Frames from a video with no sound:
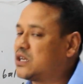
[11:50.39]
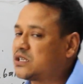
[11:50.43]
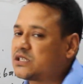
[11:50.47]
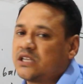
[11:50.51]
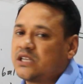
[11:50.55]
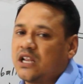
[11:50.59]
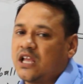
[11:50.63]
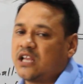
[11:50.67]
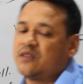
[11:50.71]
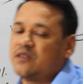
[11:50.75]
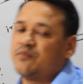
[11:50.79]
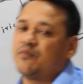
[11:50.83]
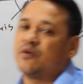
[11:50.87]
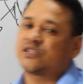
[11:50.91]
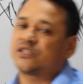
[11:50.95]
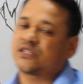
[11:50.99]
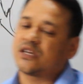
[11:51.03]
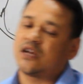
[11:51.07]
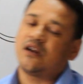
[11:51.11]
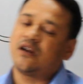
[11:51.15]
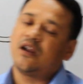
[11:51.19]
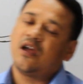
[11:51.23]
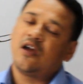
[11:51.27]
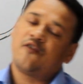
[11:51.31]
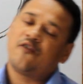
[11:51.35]
ciliary
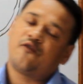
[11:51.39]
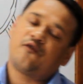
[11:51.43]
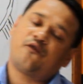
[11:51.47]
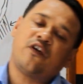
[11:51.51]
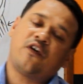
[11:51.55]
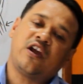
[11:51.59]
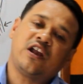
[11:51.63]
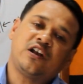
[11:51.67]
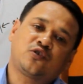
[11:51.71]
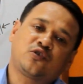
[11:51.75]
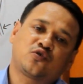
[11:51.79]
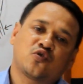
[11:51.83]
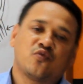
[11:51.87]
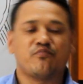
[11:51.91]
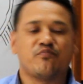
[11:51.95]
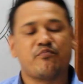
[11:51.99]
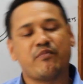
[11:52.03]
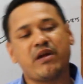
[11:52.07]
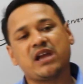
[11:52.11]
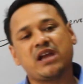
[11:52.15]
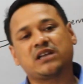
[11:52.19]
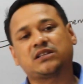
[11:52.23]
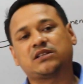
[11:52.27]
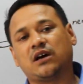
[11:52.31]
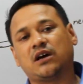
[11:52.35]
muscle fail to
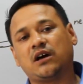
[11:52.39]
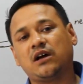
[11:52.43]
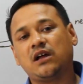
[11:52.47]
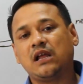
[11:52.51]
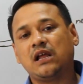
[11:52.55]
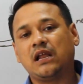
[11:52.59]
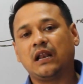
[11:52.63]
make the